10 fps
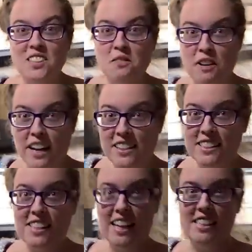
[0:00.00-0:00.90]
of
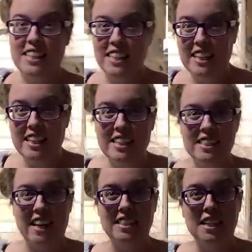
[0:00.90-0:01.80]
records and
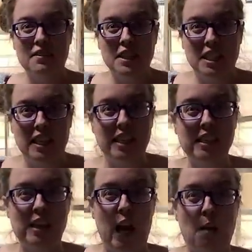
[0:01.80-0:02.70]
CDs and
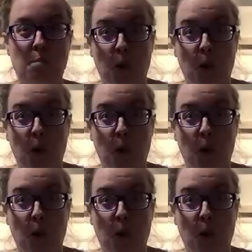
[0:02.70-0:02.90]
DVDs and